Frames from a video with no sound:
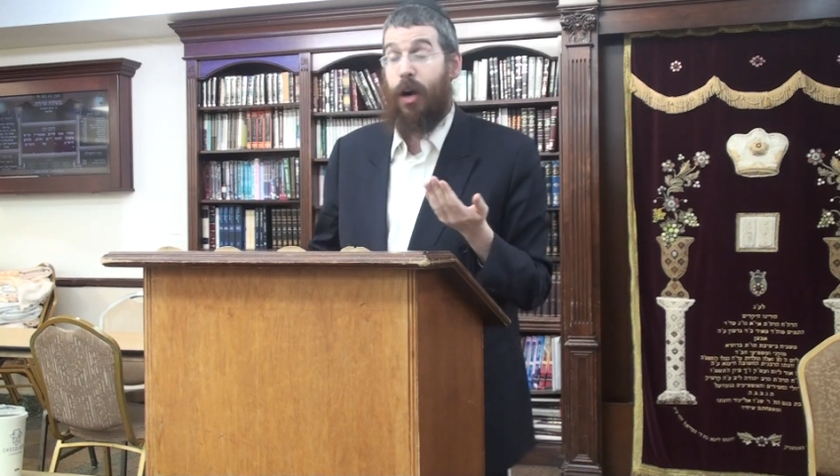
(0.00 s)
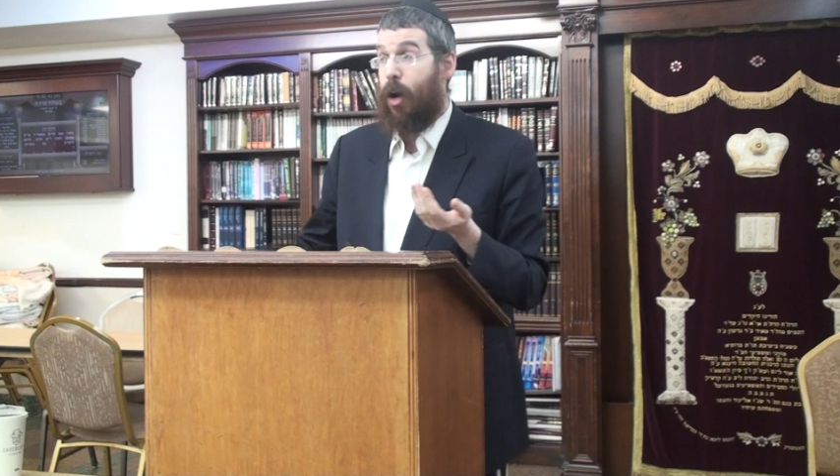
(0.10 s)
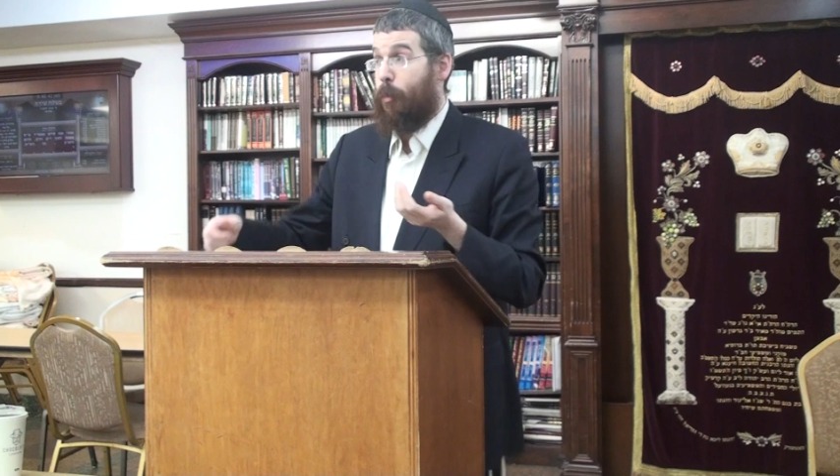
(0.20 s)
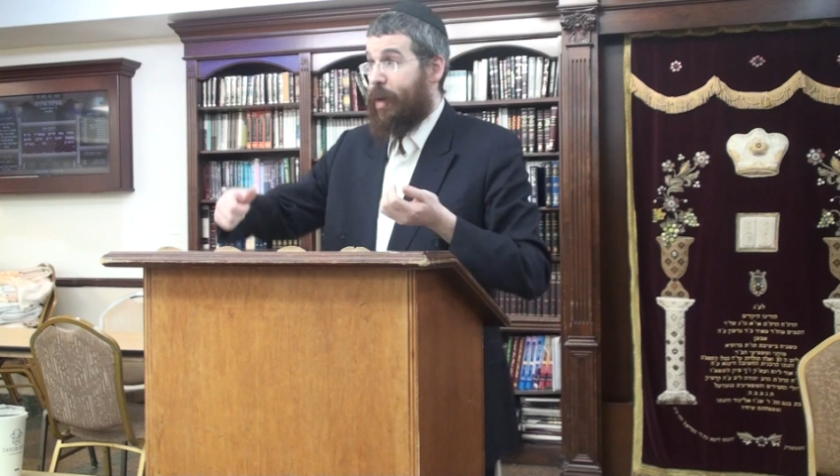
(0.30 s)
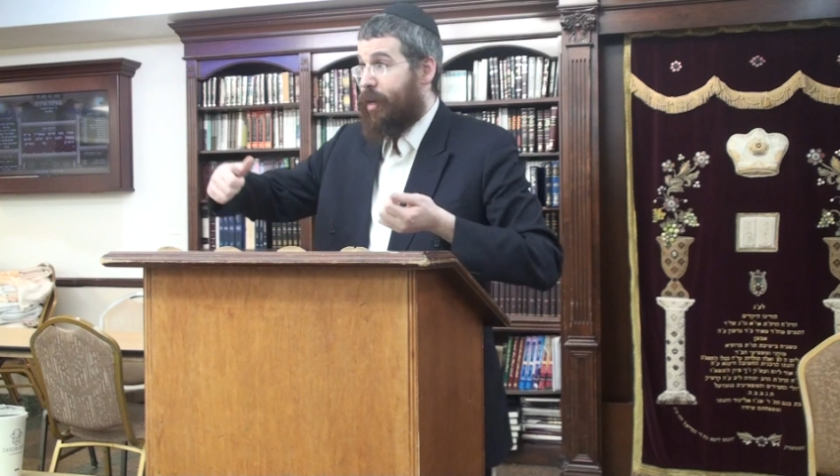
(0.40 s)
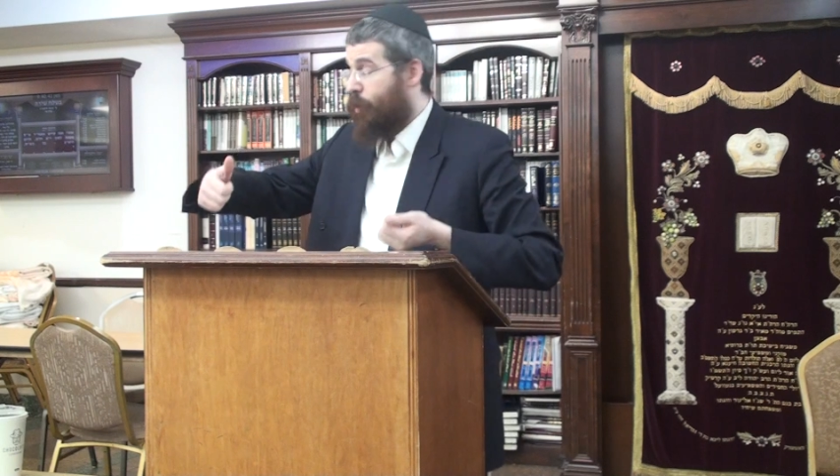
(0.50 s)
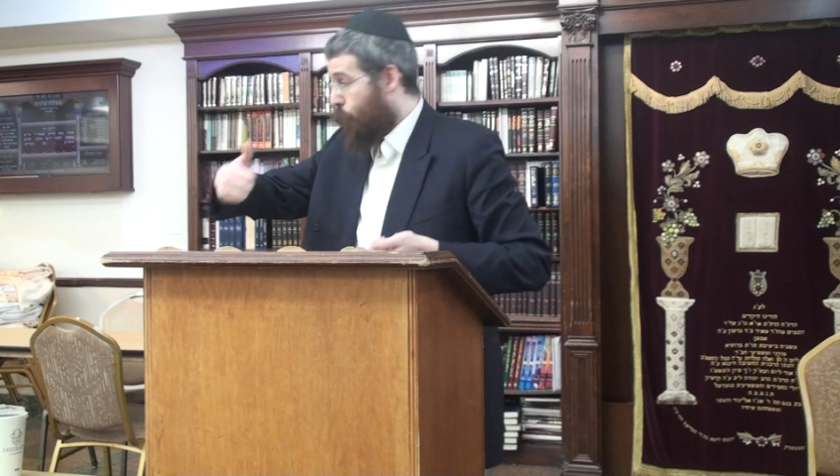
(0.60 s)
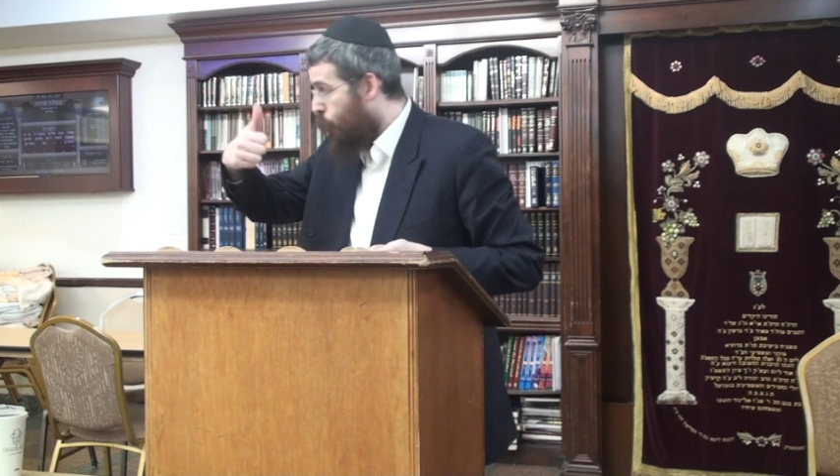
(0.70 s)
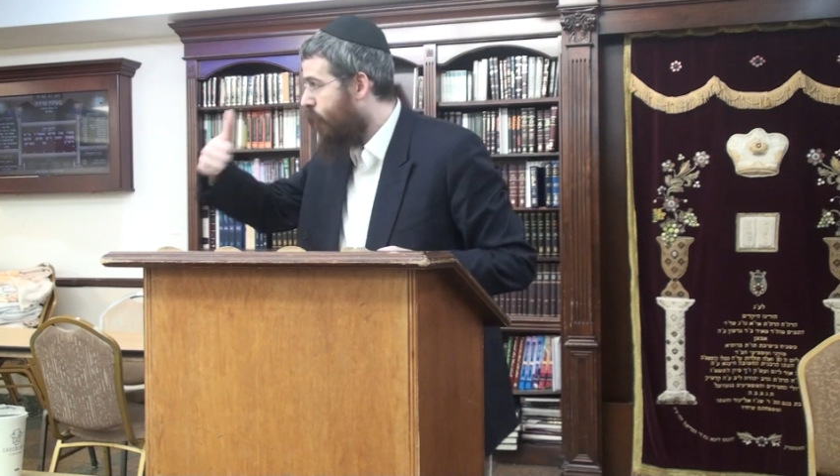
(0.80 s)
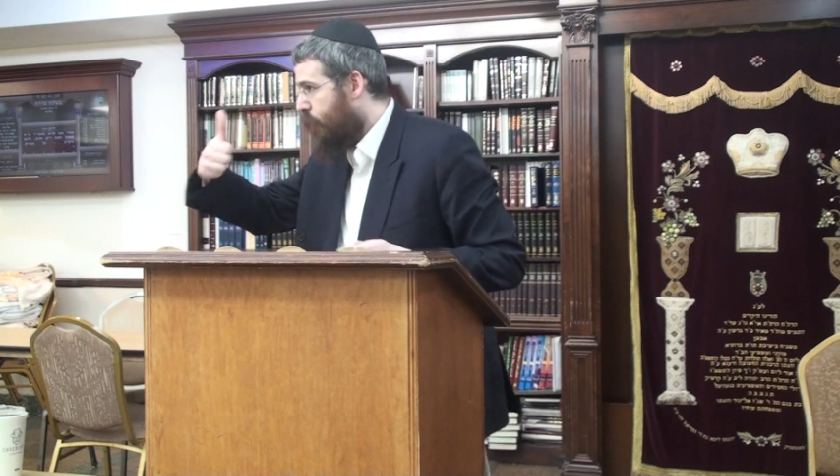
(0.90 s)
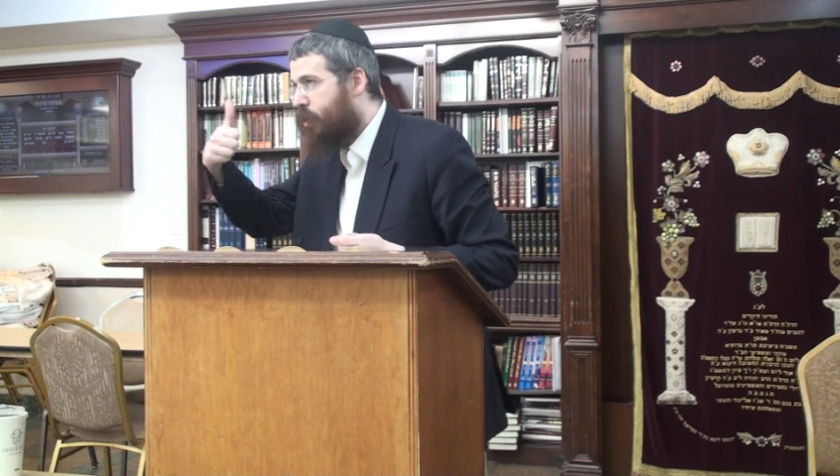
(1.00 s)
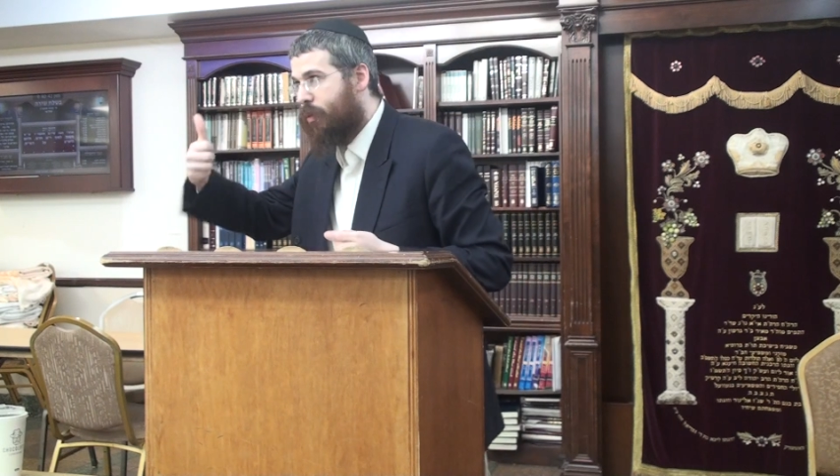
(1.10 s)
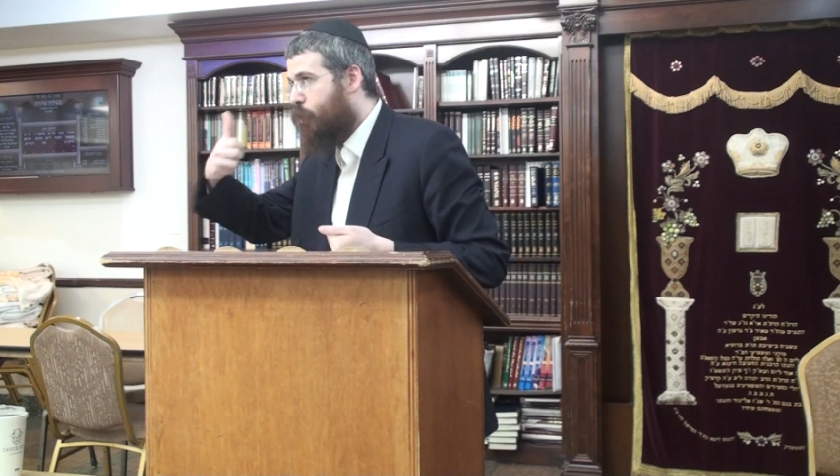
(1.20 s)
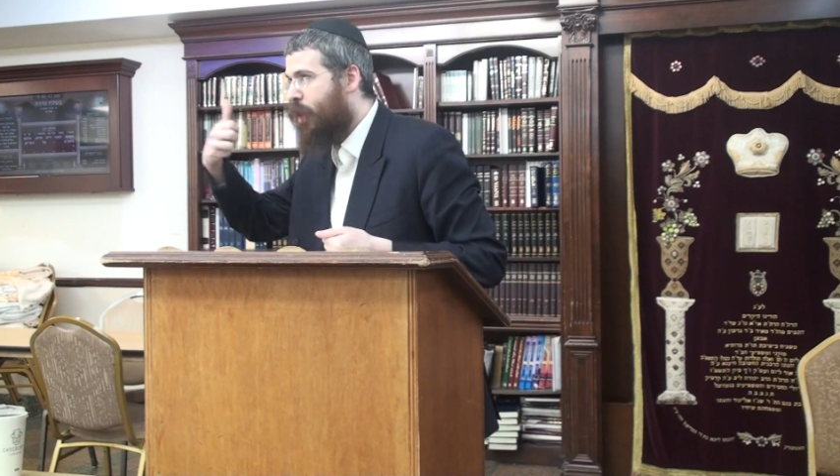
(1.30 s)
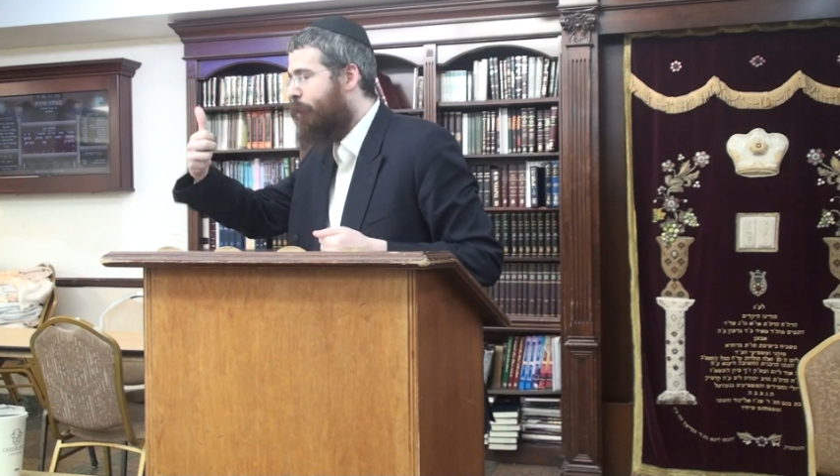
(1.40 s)
Aber we're
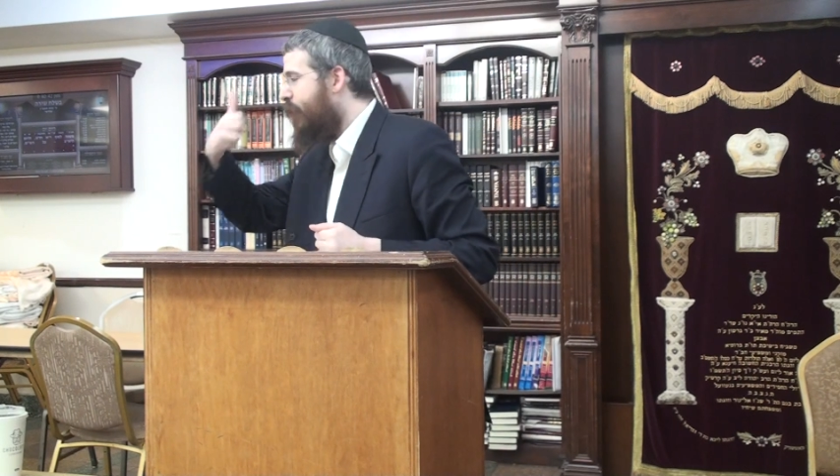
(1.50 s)
not